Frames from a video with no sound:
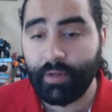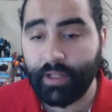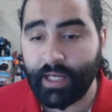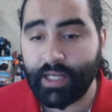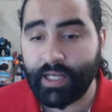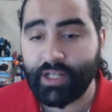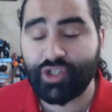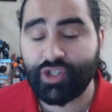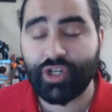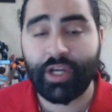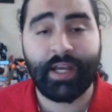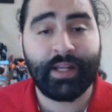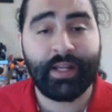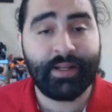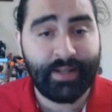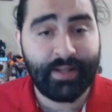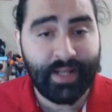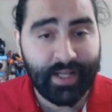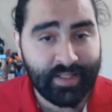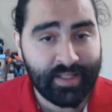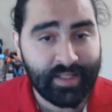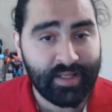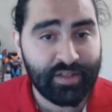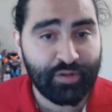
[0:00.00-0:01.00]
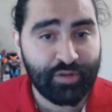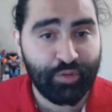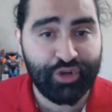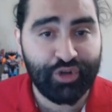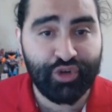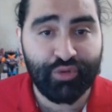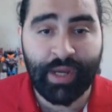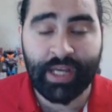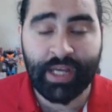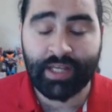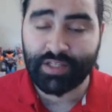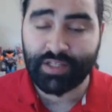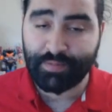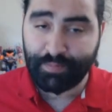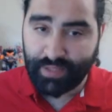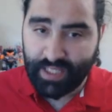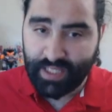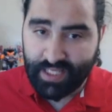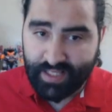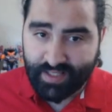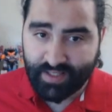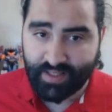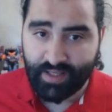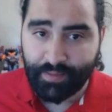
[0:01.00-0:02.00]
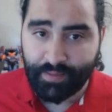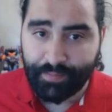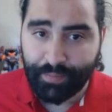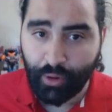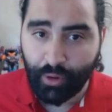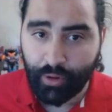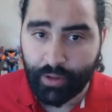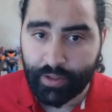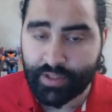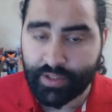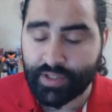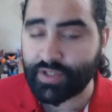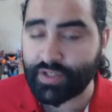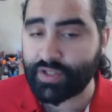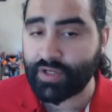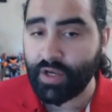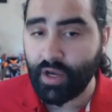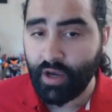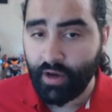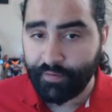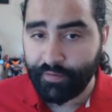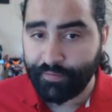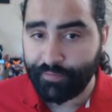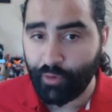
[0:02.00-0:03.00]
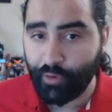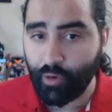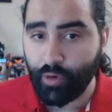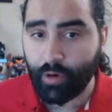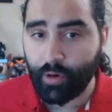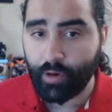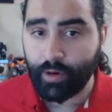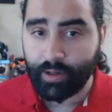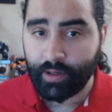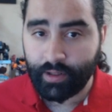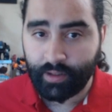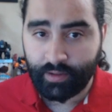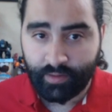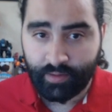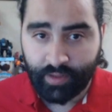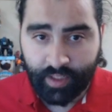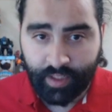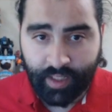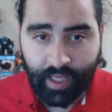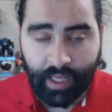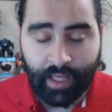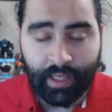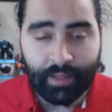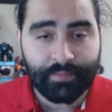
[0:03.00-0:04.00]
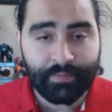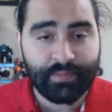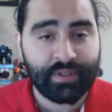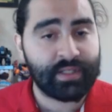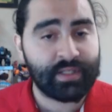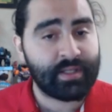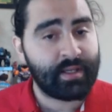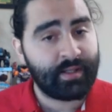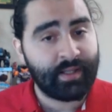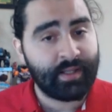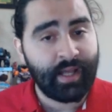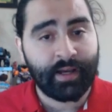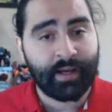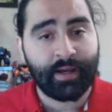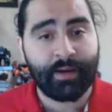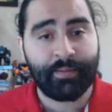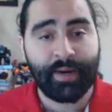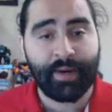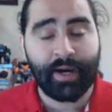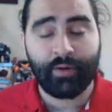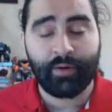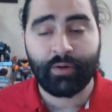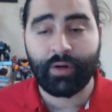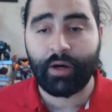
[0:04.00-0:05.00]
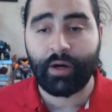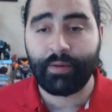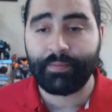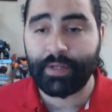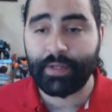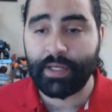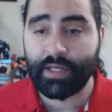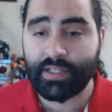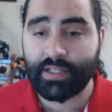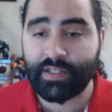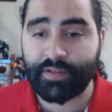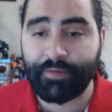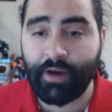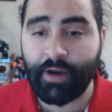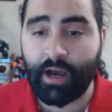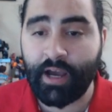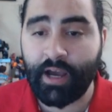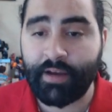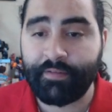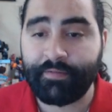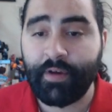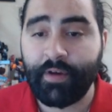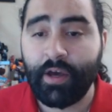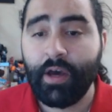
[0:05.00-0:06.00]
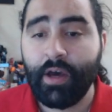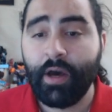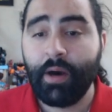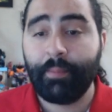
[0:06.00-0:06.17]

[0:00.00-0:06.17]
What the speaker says: Malaysia, and Nixxes, which makes PC ports for the games that come out on PS5.